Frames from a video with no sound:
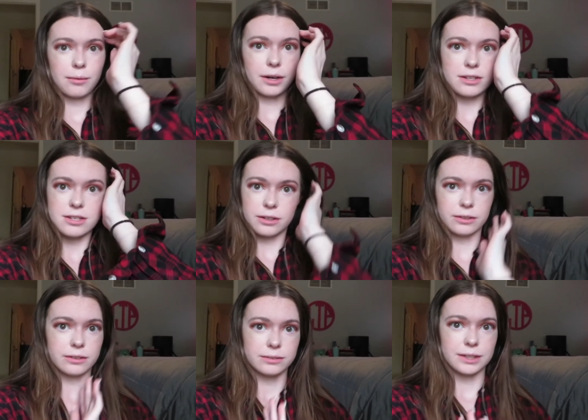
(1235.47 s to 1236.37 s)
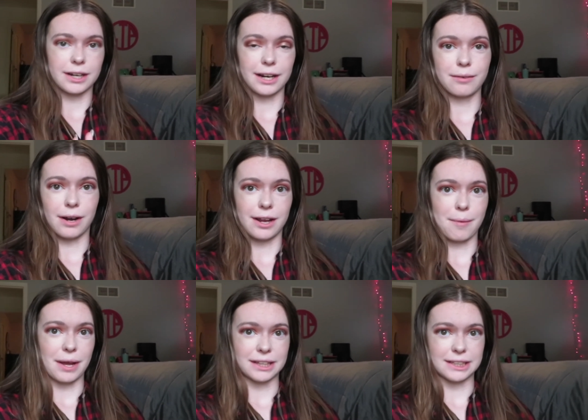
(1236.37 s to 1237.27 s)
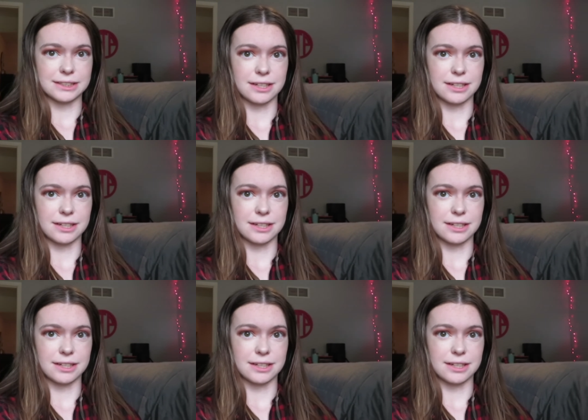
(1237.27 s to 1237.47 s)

we're so we're getting ready. I'm at Leah's